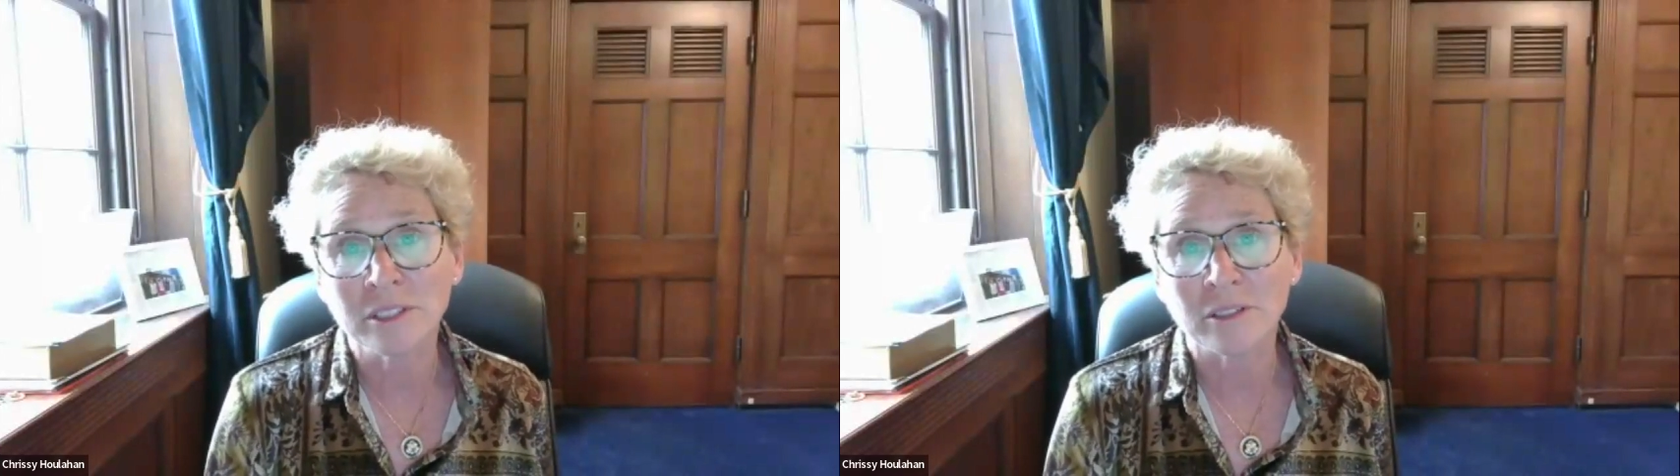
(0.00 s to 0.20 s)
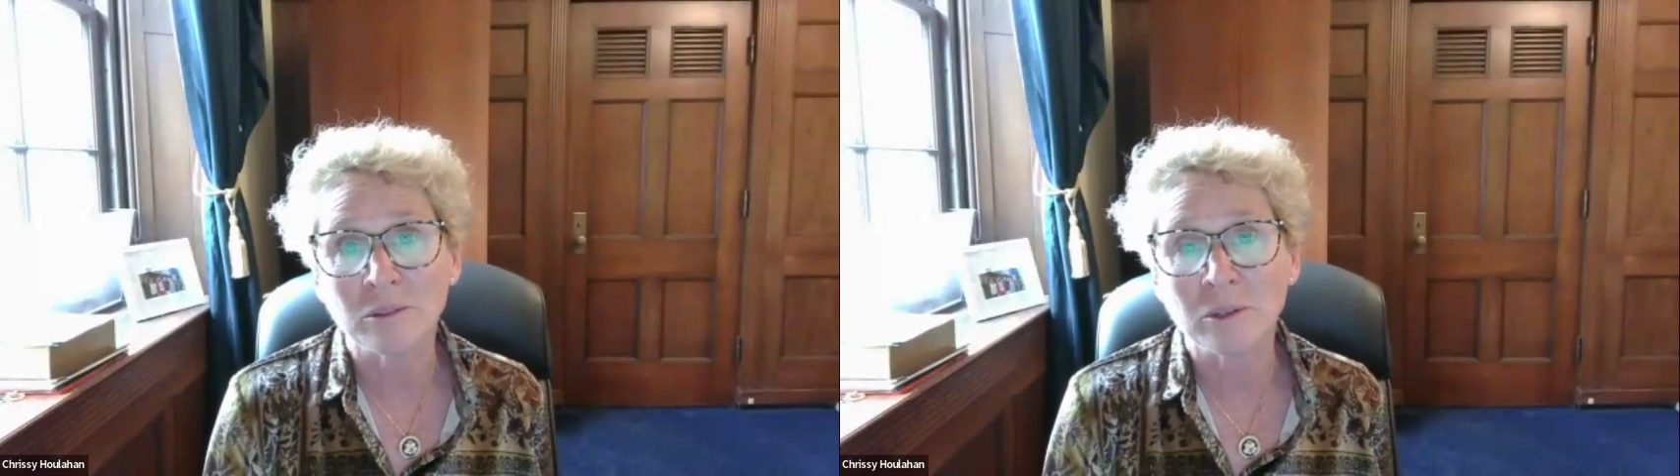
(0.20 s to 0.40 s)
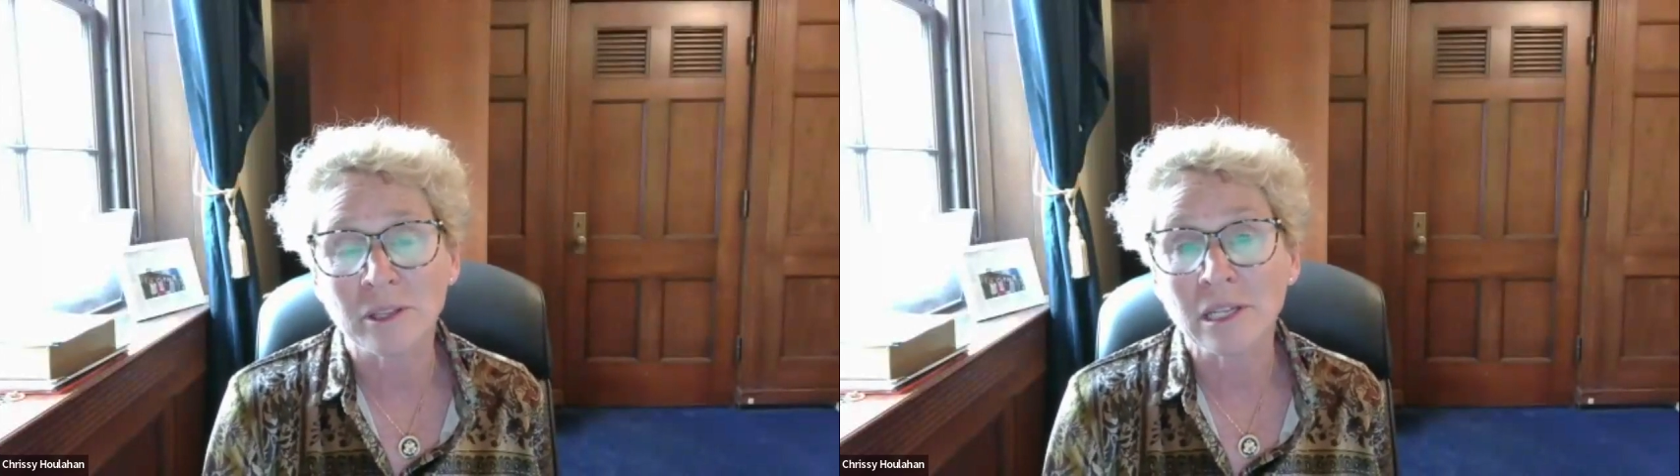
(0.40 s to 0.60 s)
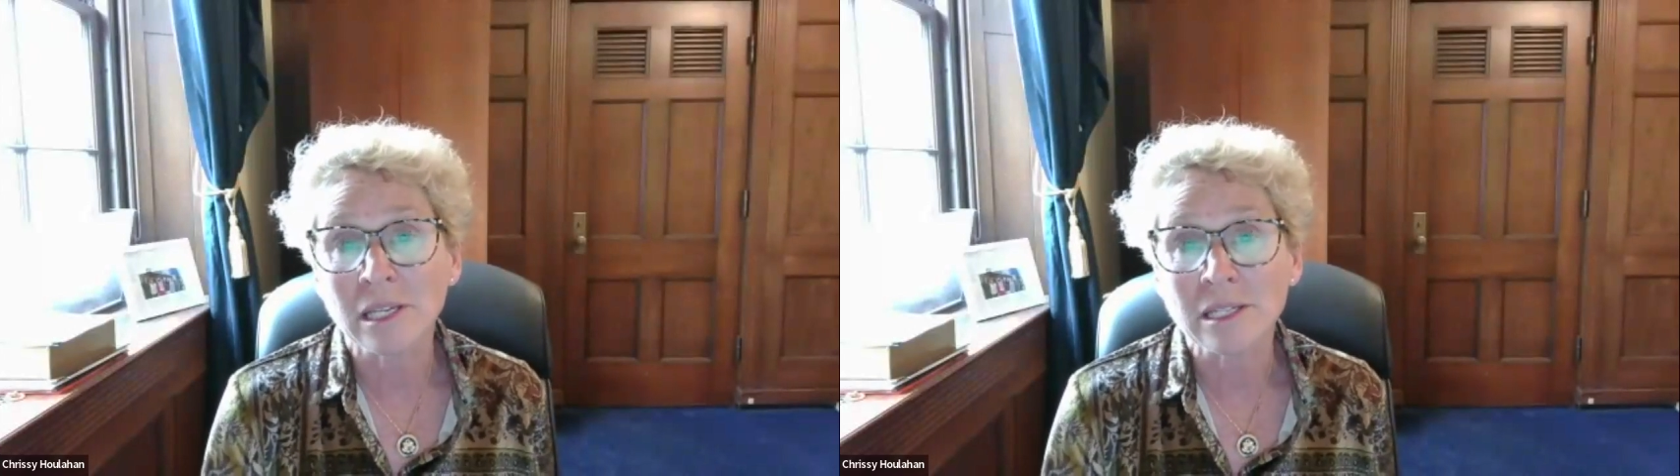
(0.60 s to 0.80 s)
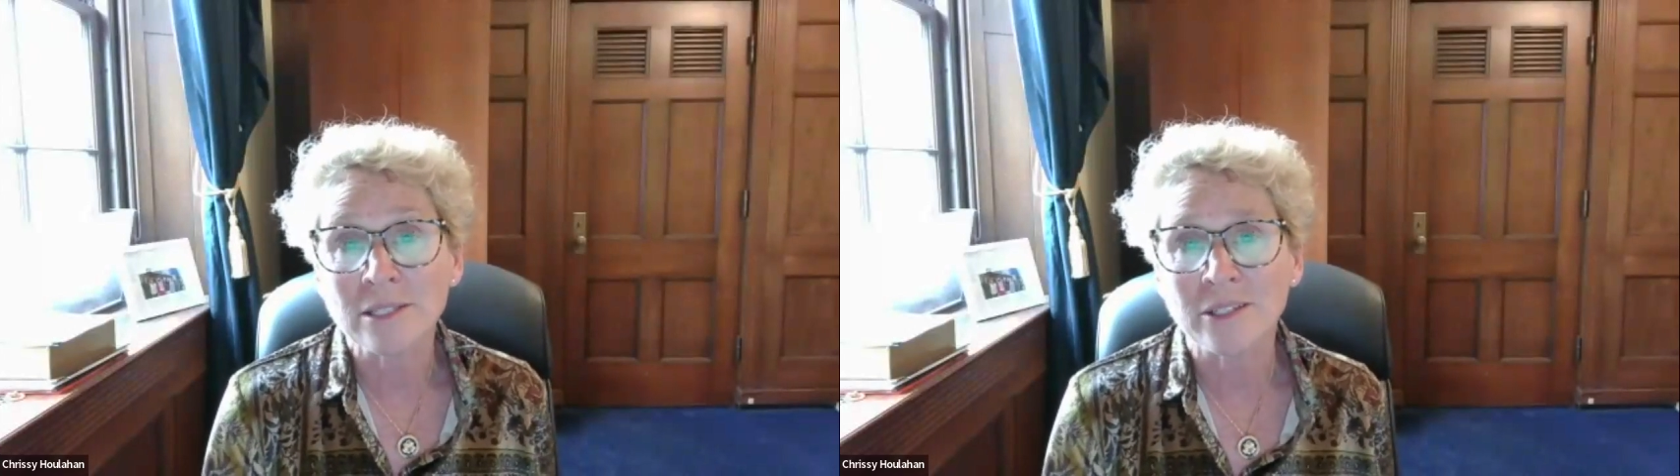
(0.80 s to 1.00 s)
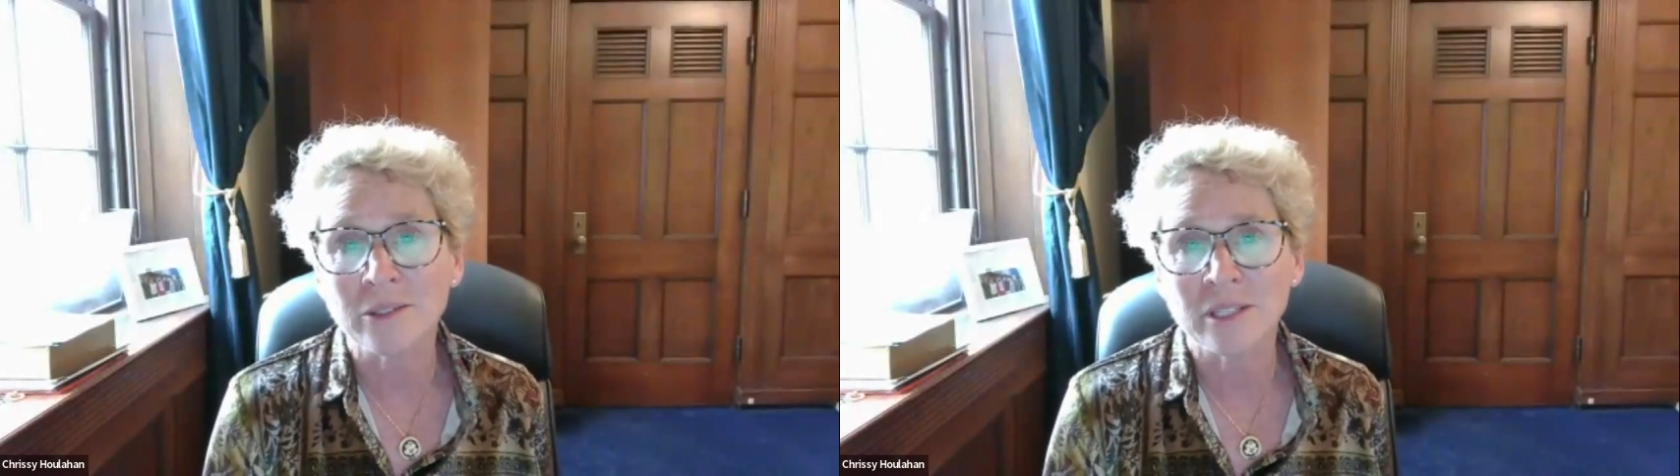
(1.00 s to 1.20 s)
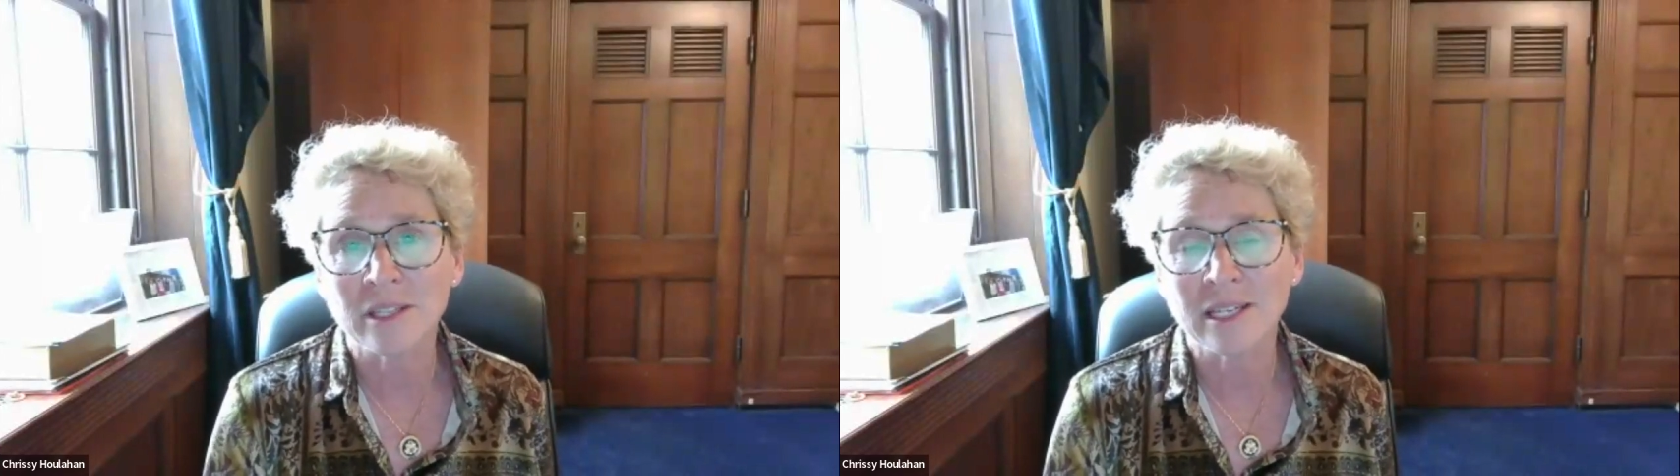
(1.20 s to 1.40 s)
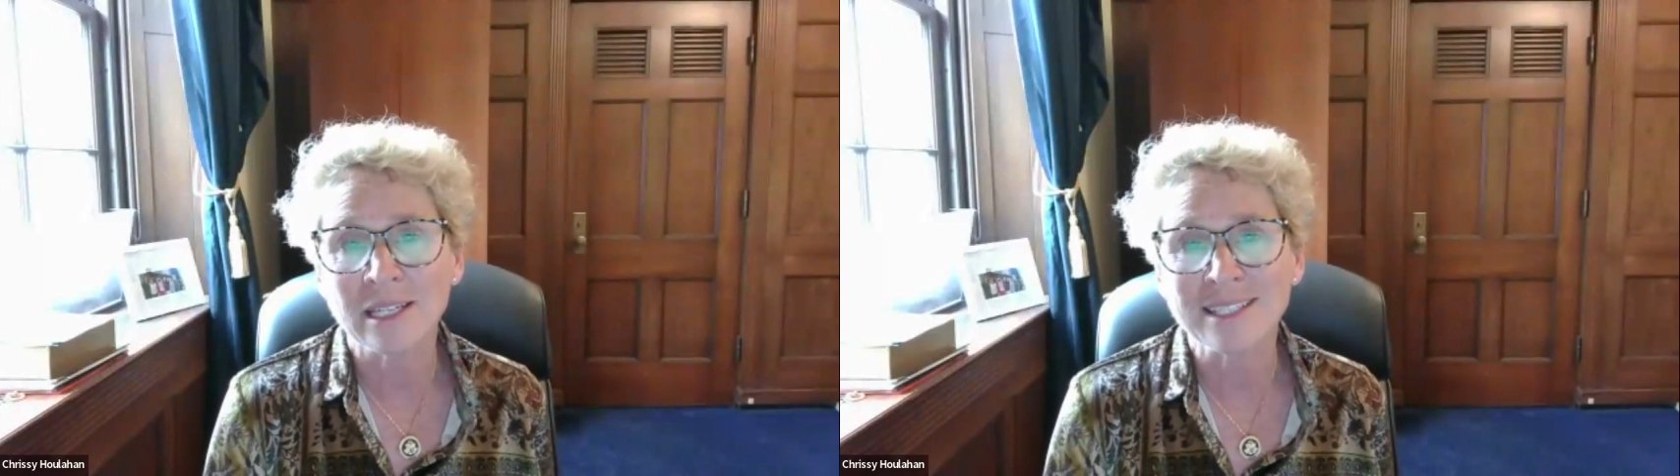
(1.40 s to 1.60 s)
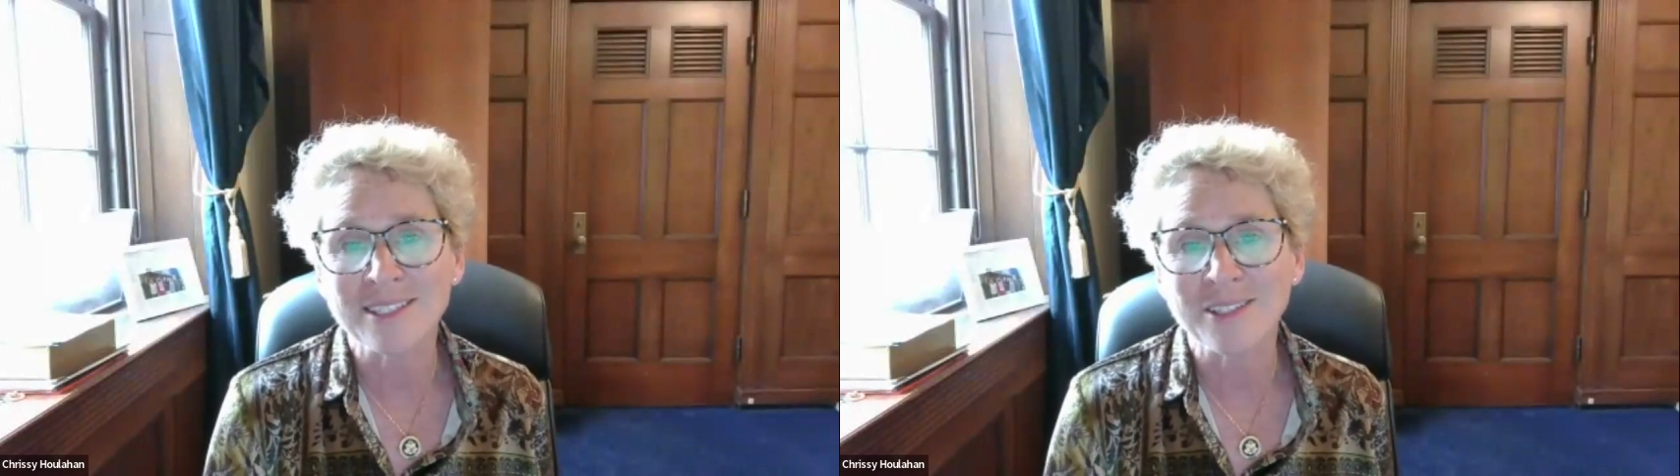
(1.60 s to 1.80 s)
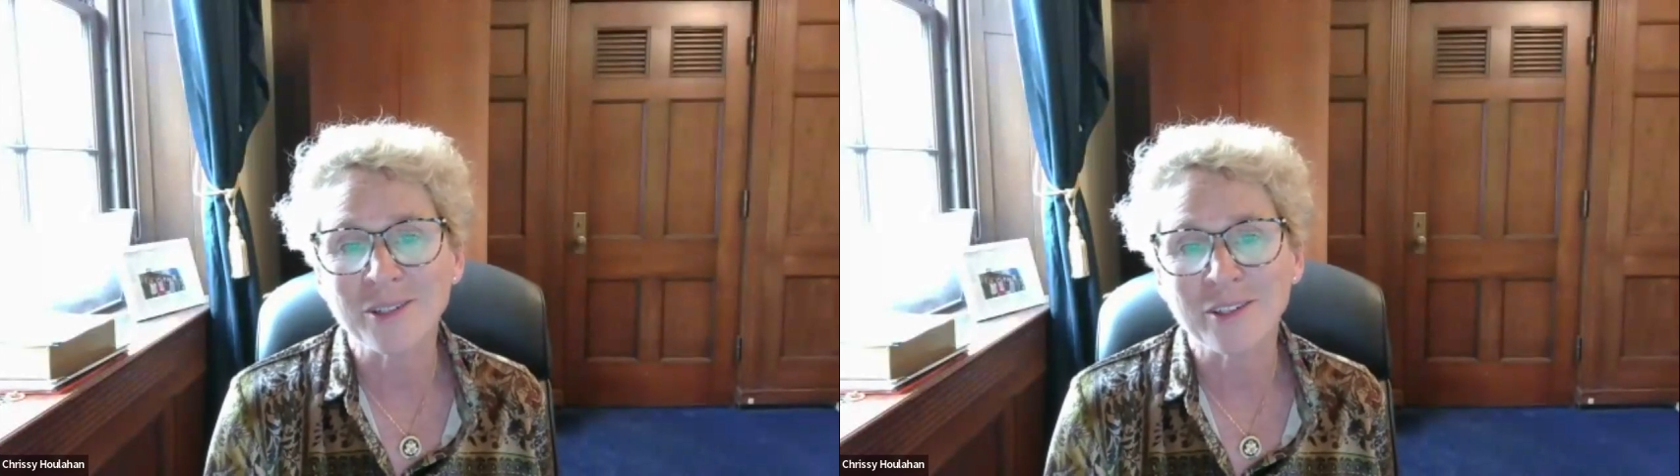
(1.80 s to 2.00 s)
We're the keystone to the
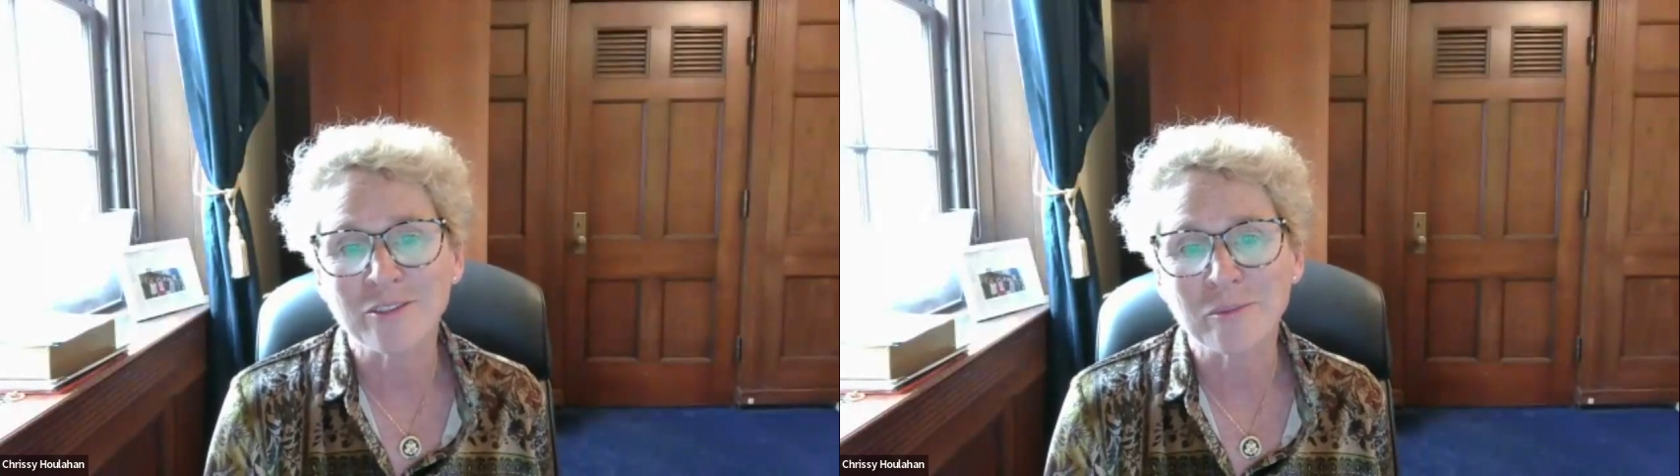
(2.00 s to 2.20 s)
keystone of